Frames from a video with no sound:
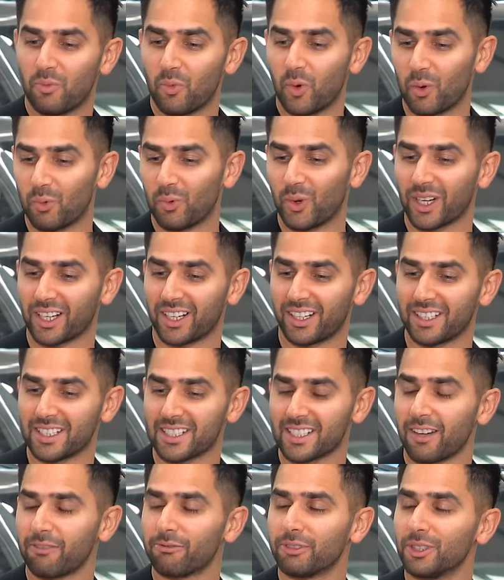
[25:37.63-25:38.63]
what kind of
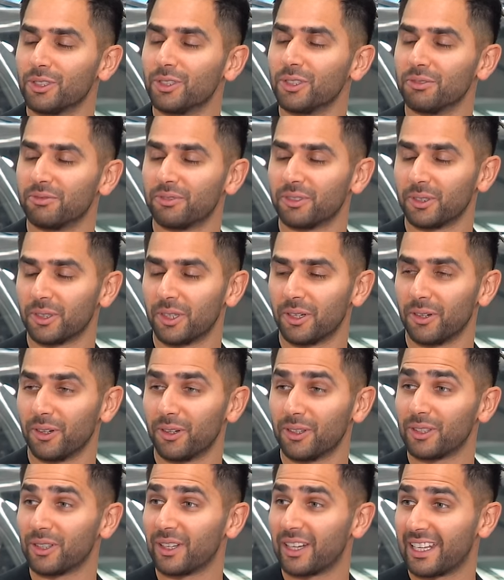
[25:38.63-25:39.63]
stuff you do for your
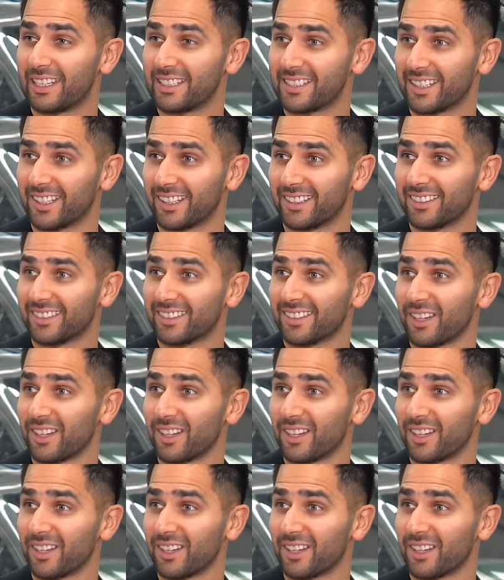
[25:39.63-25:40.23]
listings.